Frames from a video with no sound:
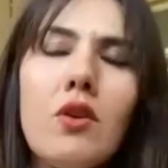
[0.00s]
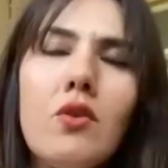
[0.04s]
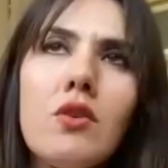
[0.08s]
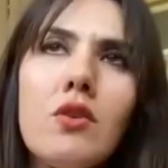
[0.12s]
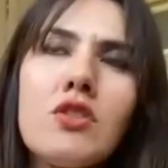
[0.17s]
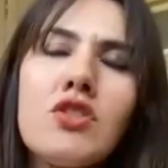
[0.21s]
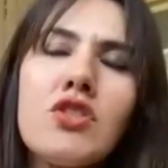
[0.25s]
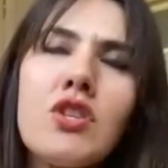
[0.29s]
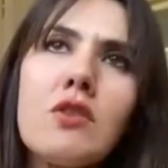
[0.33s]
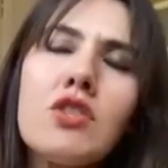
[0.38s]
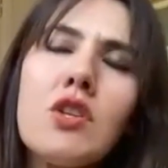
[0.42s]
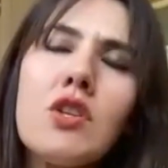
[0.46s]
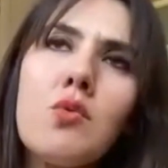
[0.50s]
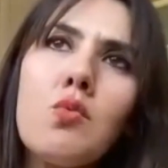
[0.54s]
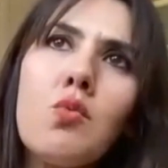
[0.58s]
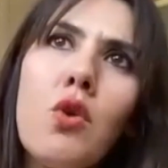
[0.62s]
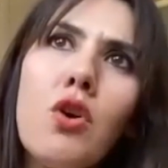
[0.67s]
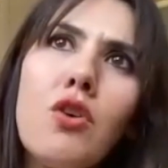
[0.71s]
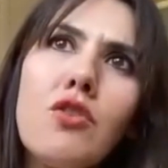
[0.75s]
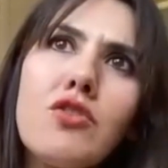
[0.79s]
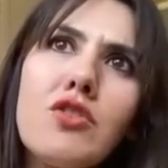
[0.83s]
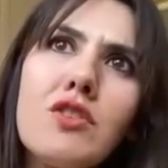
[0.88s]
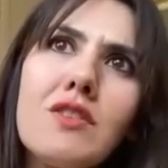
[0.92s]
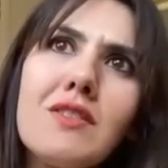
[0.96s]
So
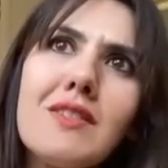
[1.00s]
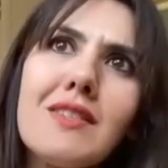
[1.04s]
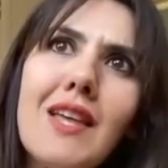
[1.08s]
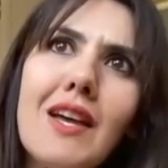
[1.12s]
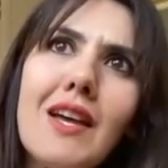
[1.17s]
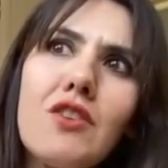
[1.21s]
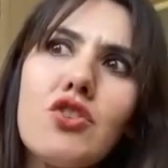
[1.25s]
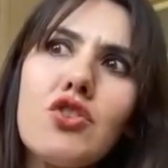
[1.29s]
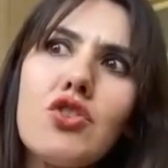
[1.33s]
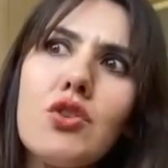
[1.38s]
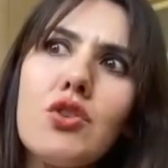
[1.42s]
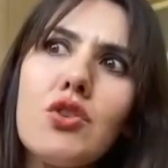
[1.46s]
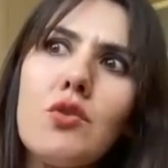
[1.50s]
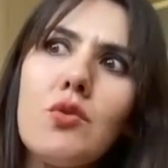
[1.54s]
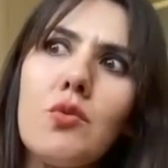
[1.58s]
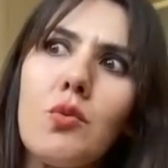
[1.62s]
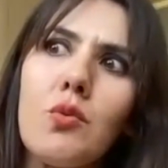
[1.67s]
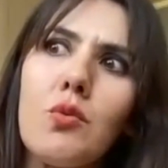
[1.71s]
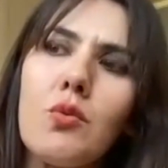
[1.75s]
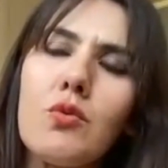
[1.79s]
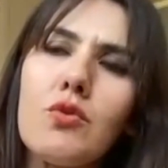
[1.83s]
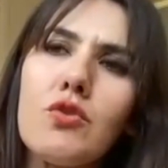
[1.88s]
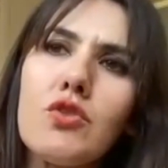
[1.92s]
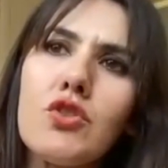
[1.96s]
what does that do
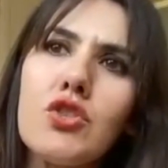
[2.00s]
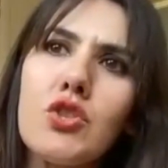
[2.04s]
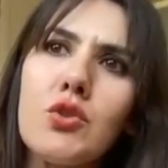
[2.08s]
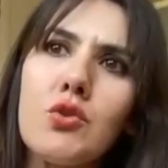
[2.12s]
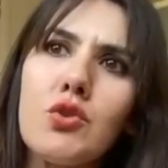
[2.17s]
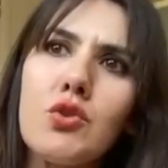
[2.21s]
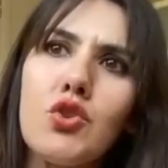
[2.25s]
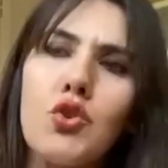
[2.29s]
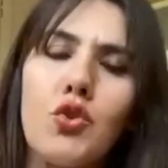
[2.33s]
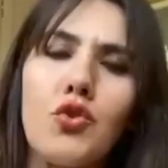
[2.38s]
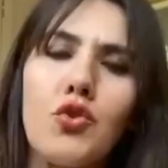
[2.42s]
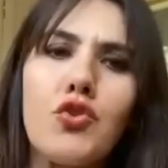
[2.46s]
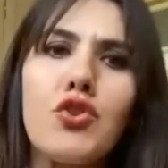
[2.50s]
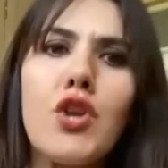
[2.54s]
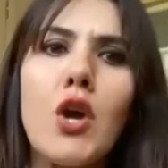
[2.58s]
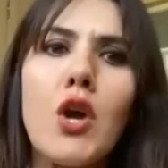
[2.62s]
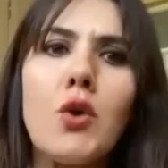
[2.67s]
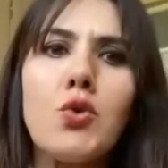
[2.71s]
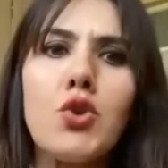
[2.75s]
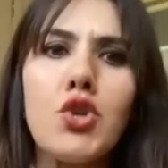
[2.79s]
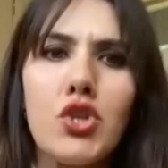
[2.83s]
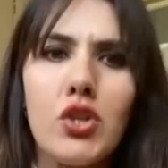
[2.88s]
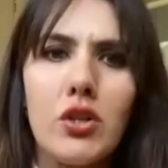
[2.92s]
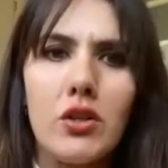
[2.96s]
to your
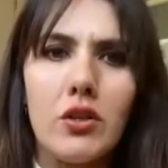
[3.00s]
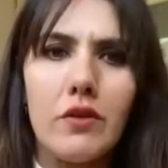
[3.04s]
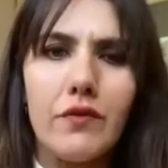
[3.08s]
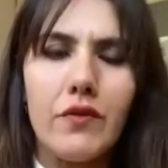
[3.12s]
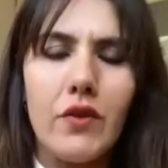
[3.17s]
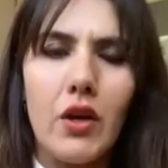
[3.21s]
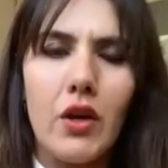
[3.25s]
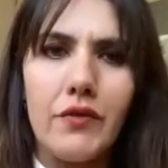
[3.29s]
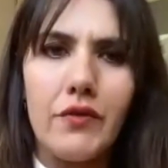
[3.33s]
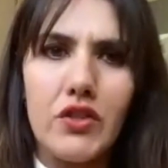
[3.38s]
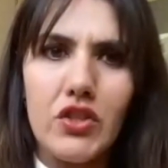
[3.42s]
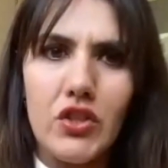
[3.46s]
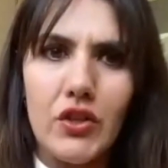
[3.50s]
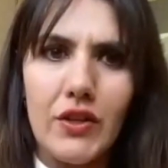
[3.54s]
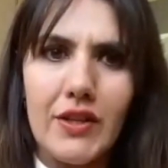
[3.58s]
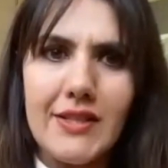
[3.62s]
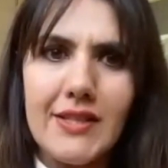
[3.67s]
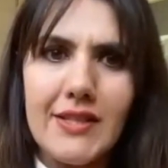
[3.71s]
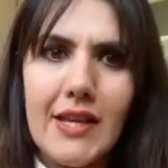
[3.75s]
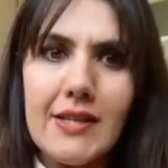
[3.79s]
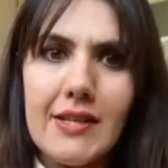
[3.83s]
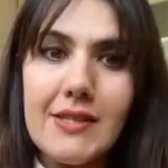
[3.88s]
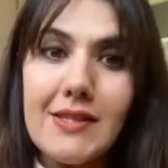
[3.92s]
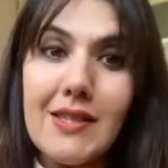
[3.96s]
notion of
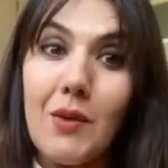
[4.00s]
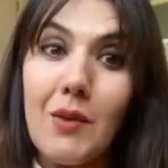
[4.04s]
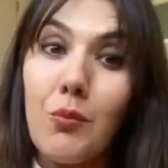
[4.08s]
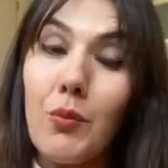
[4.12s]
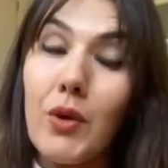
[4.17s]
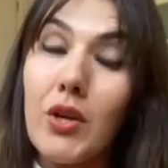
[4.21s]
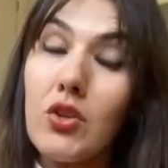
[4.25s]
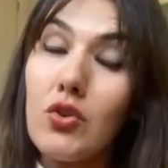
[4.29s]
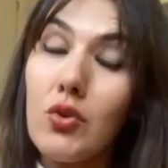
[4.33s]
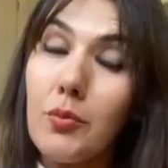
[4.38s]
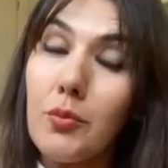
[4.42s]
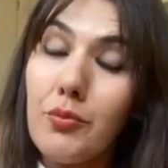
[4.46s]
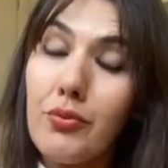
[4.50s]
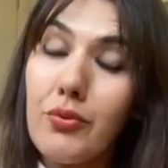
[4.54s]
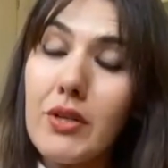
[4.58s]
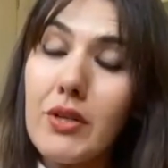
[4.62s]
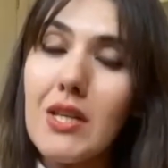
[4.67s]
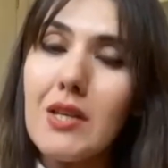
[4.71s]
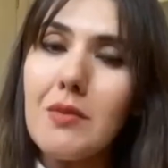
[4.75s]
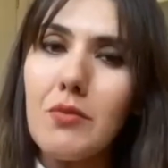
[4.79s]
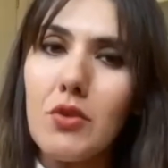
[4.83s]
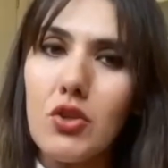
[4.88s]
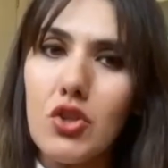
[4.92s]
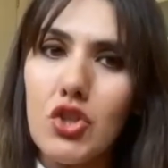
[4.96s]
success then, when you're
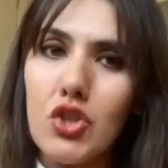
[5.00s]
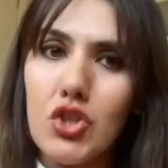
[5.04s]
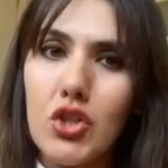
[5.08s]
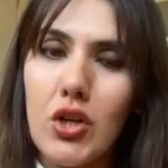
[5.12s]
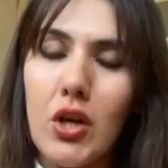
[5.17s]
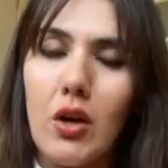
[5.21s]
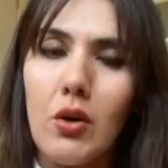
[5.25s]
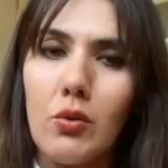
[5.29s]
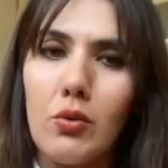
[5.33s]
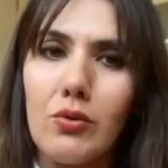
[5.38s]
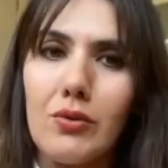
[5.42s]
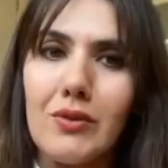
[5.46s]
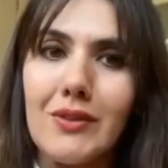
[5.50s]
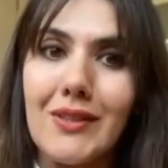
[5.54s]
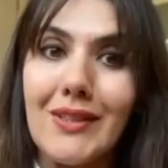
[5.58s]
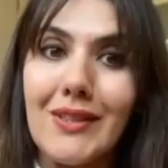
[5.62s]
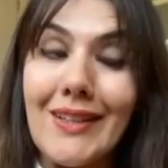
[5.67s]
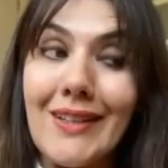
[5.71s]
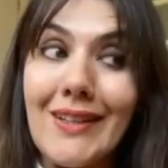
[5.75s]
pretty much told